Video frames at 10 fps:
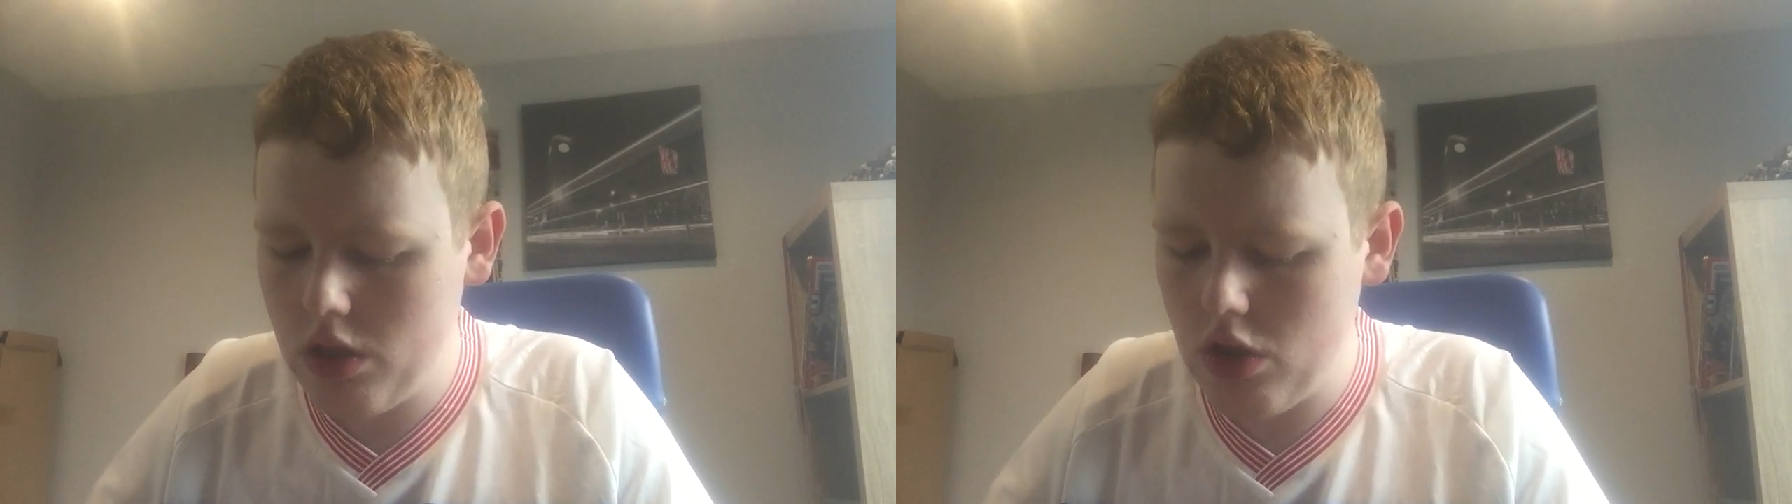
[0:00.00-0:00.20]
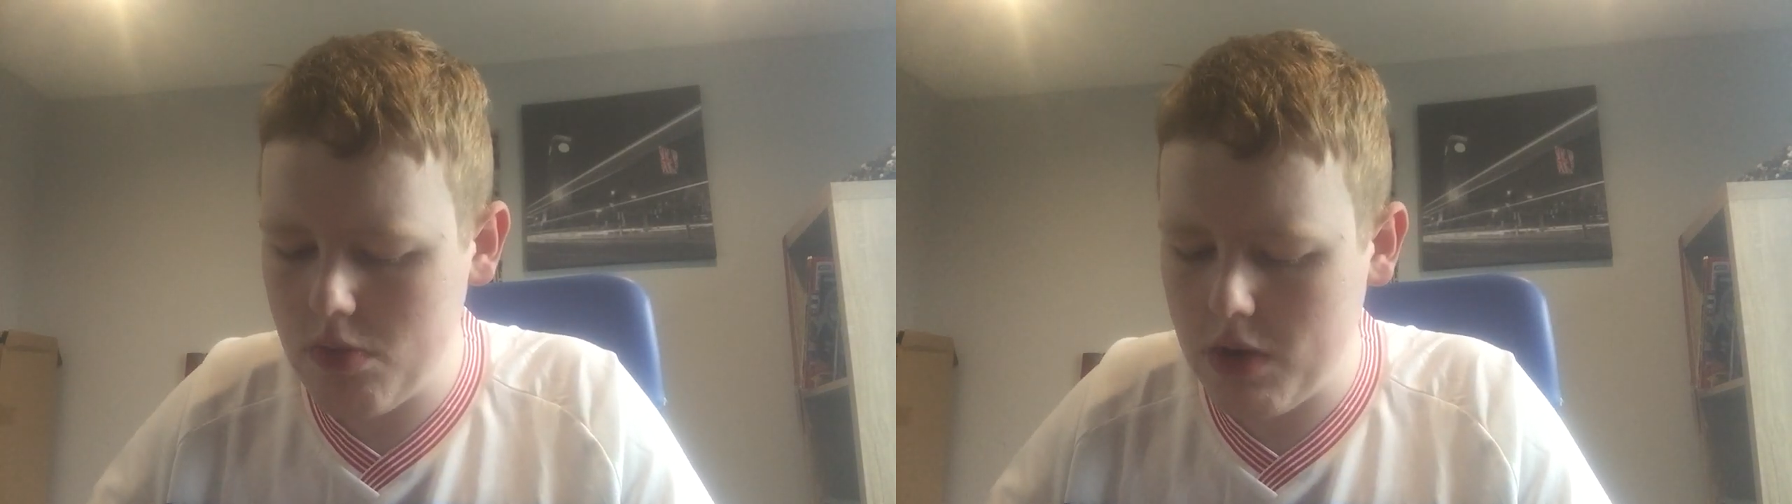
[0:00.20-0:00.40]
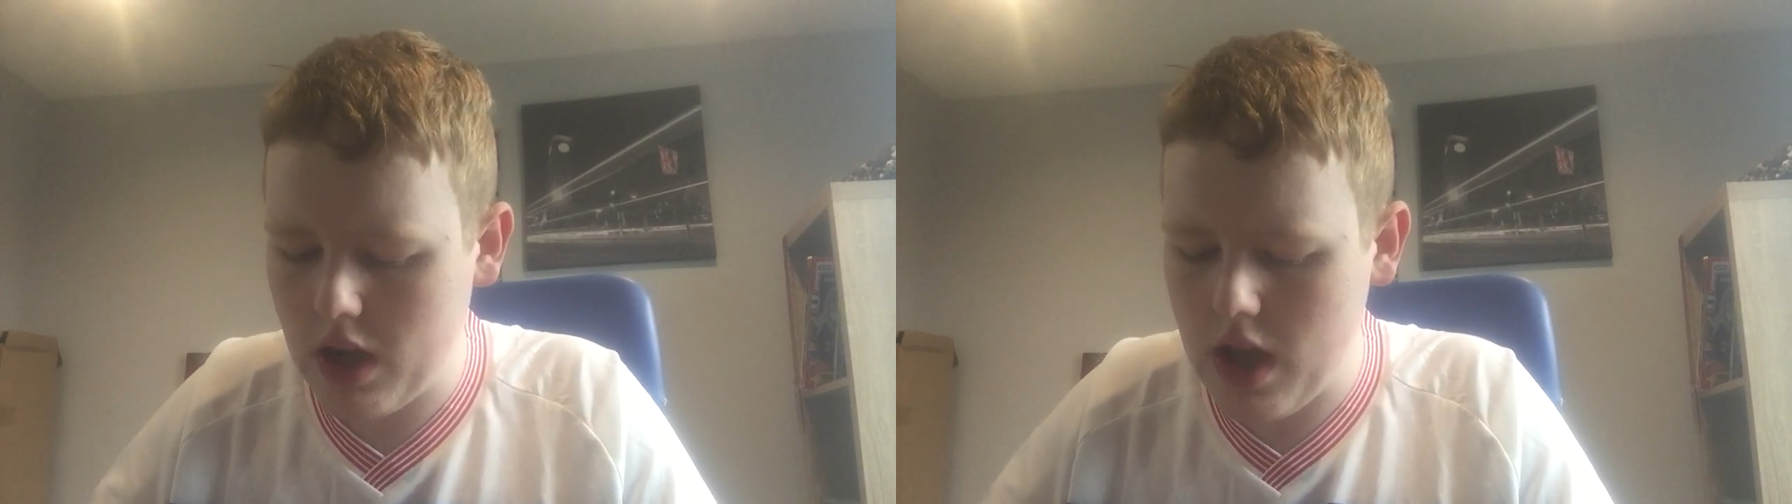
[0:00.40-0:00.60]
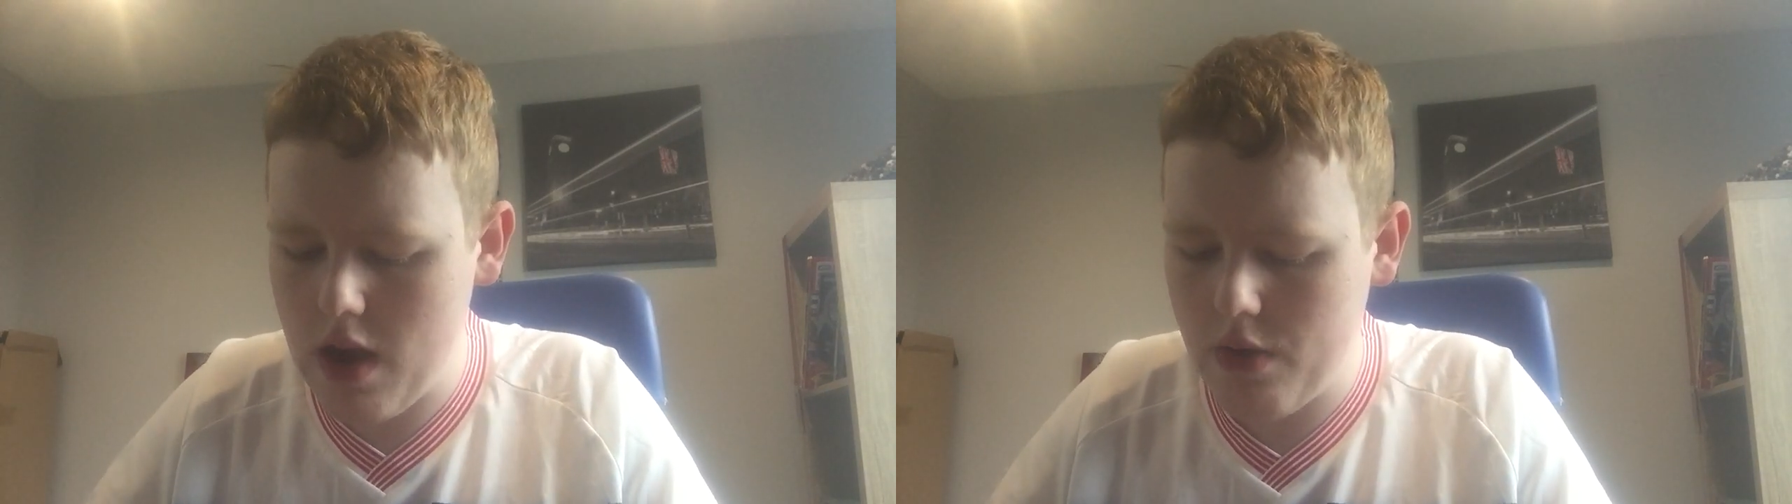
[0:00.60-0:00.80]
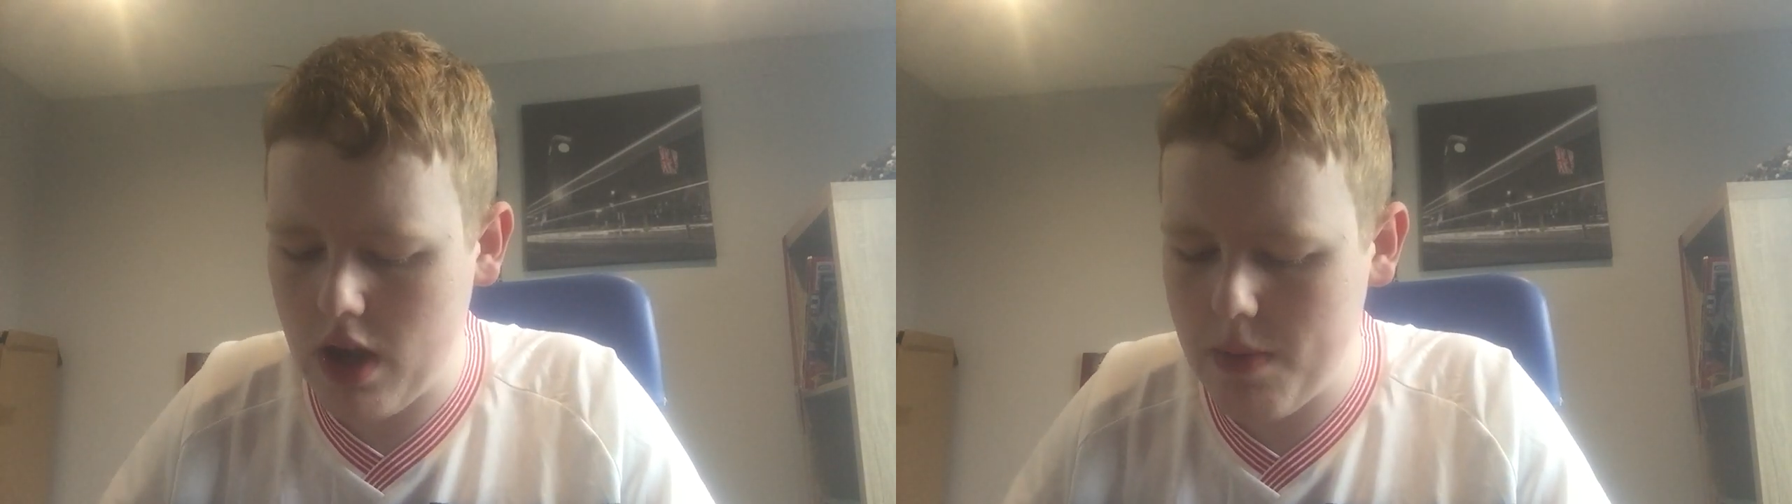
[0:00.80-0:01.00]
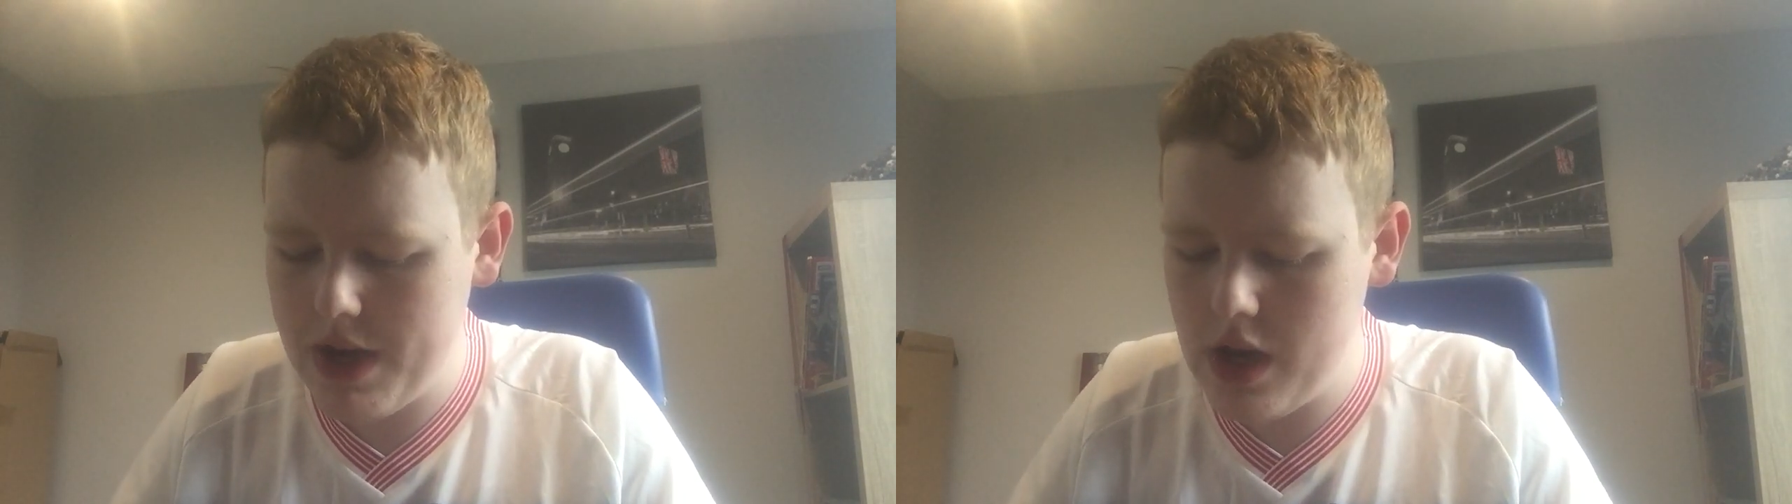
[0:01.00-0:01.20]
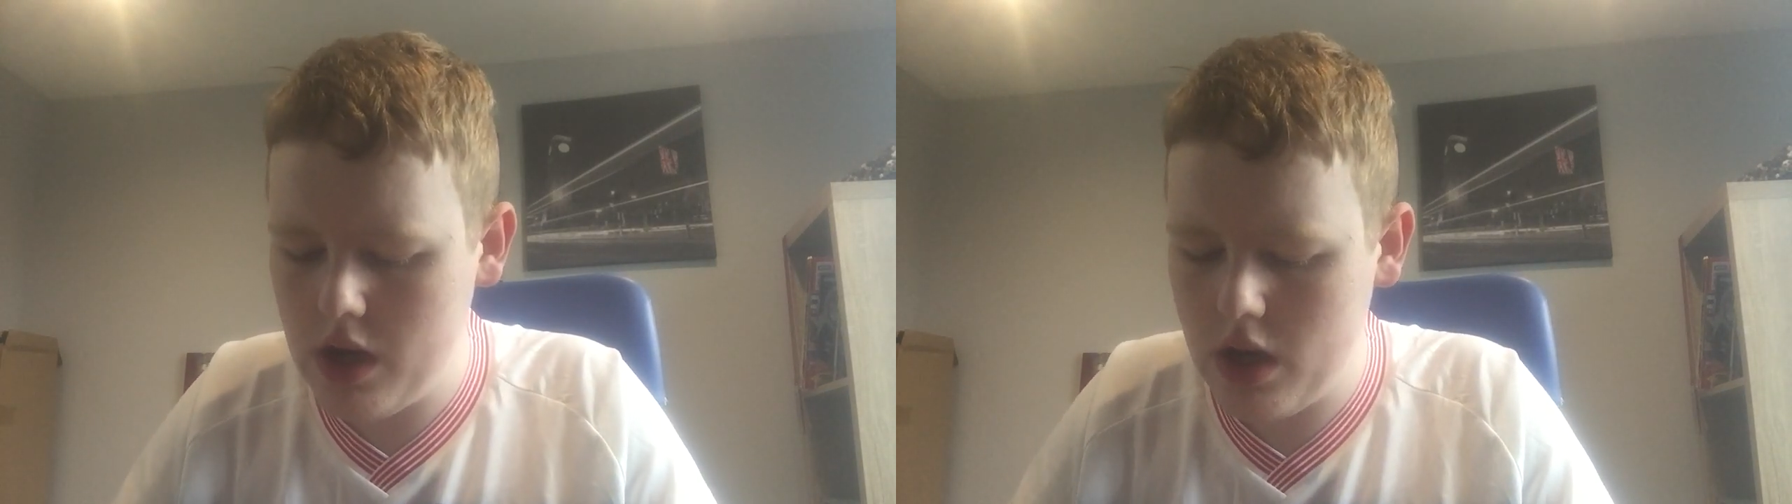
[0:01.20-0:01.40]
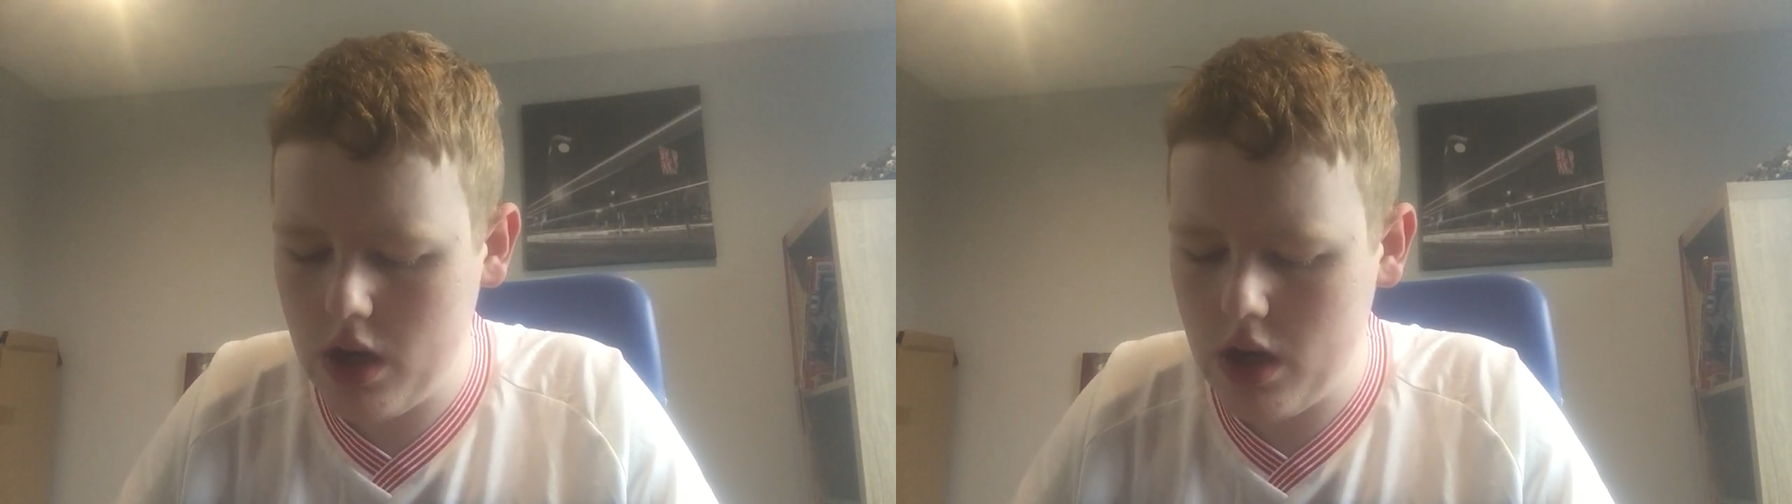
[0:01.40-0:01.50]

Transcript: it's just my carer coming in.